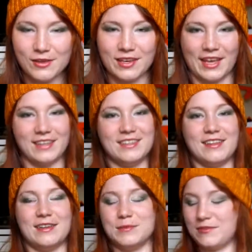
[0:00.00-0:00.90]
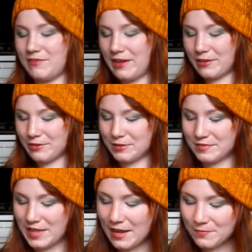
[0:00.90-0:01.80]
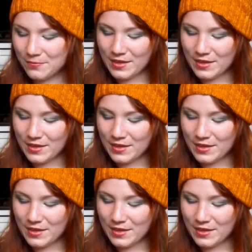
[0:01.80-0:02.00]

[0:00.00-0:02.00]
Okay, now that I'm done fangirling over that.